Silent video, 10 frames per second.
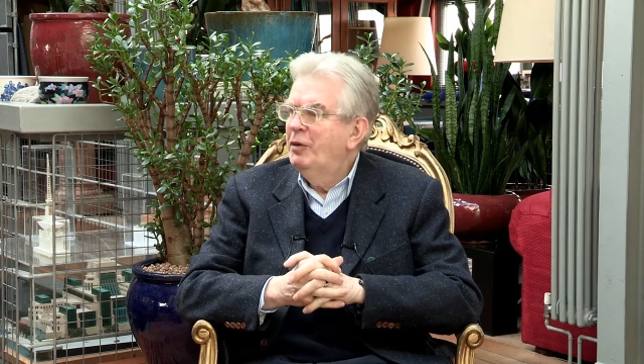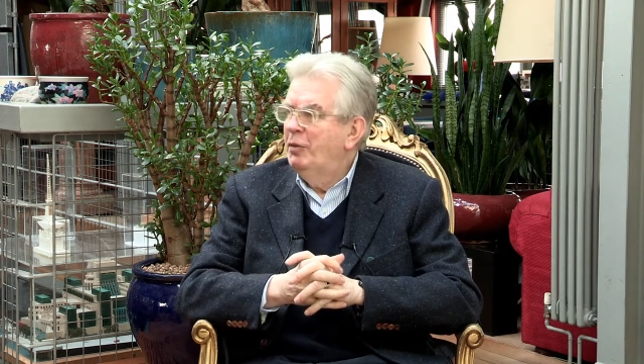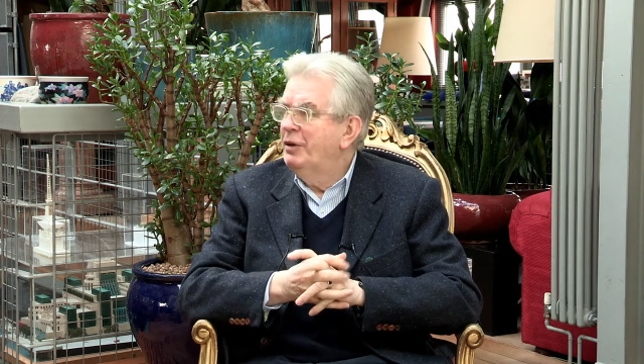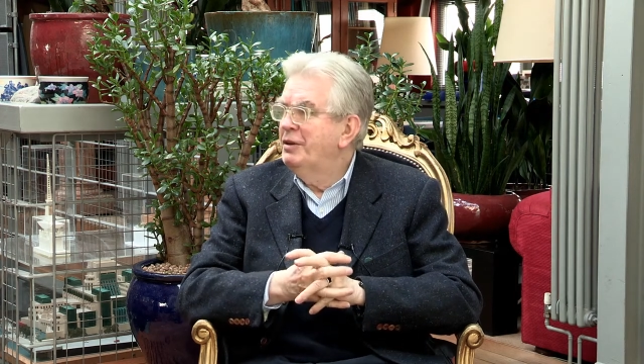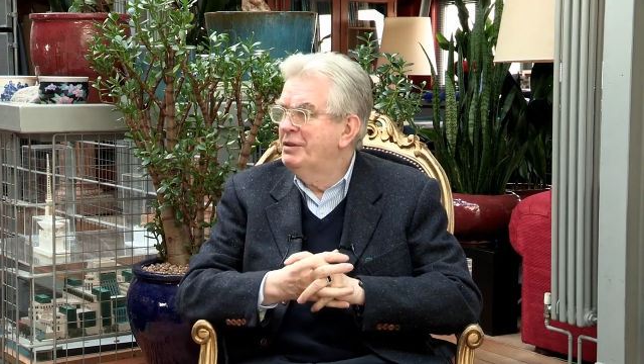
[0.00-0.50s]

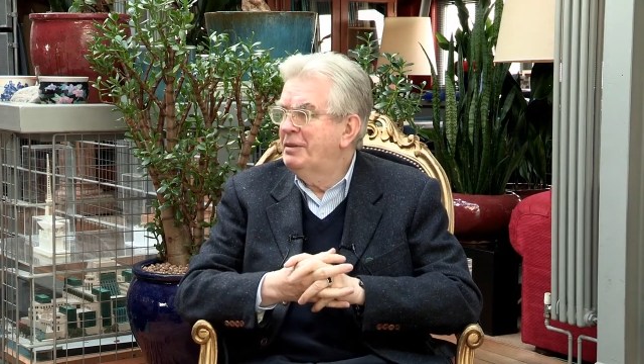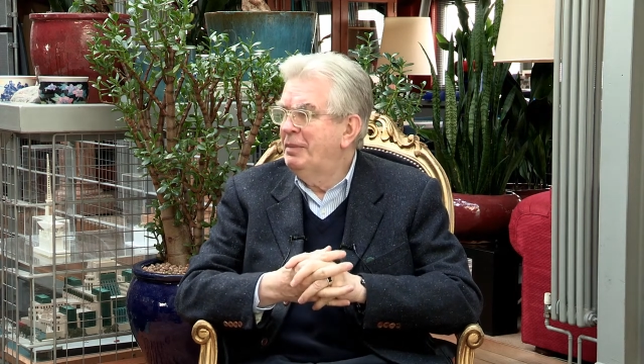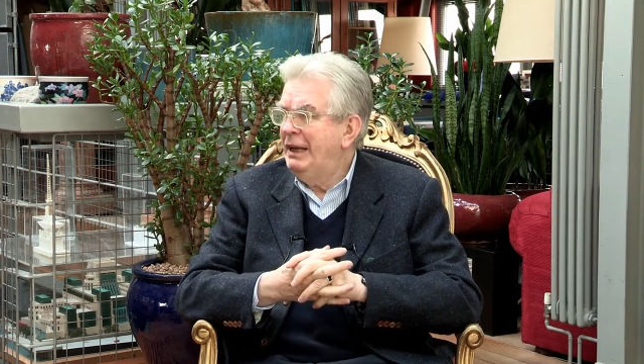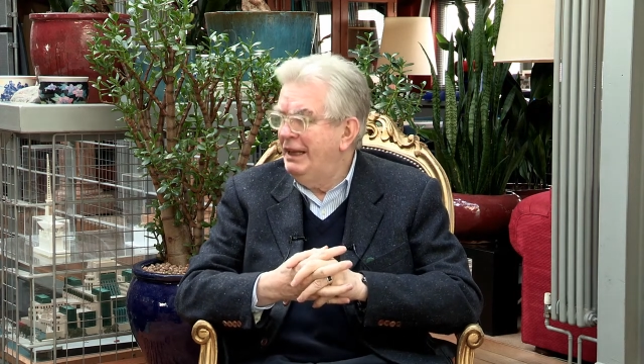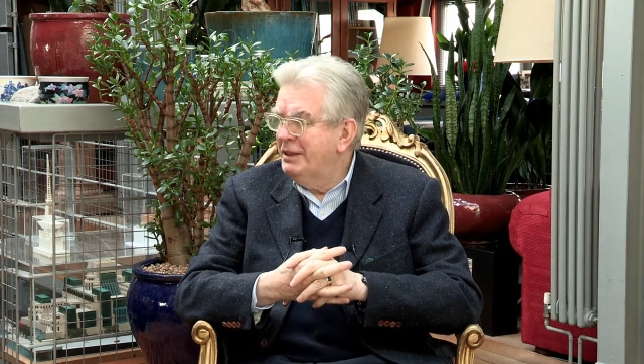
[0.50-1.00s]
what does the
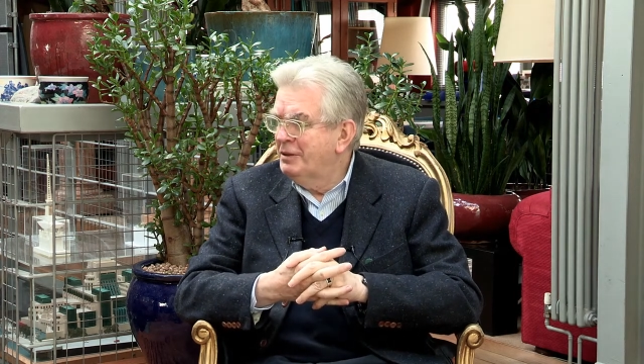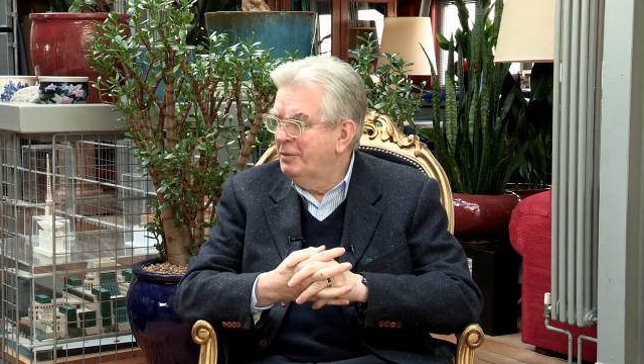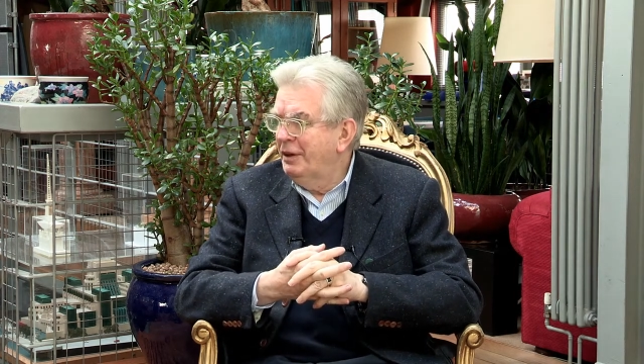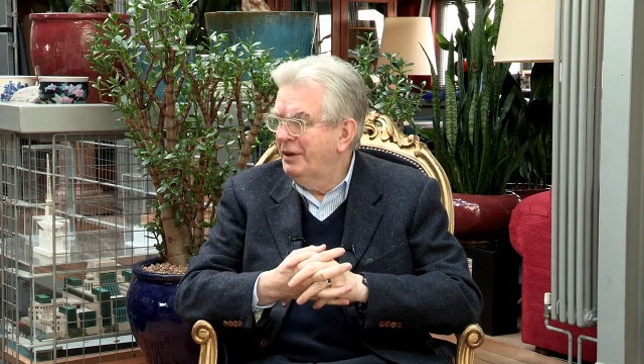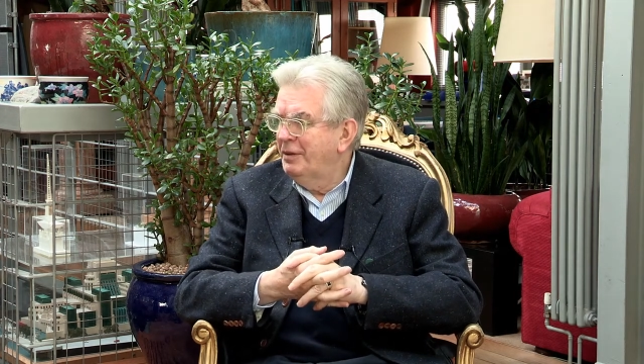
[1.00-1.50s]
place
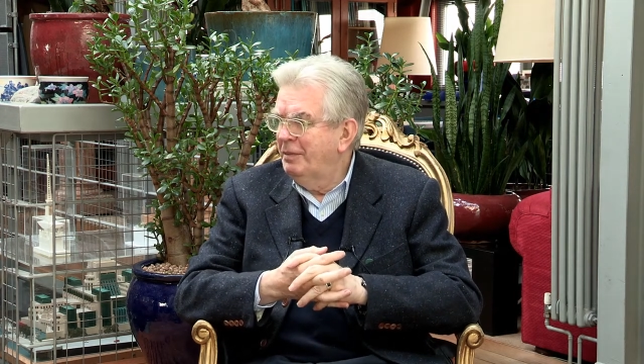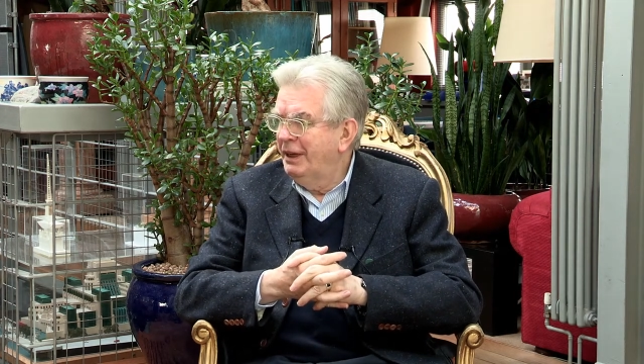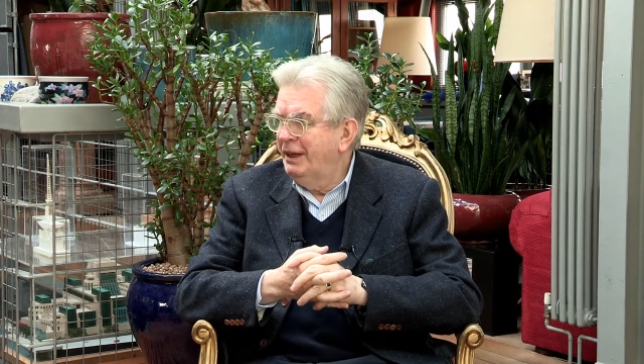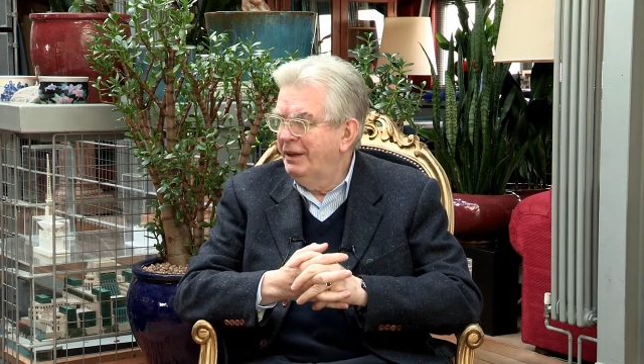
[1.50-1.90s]
want to be?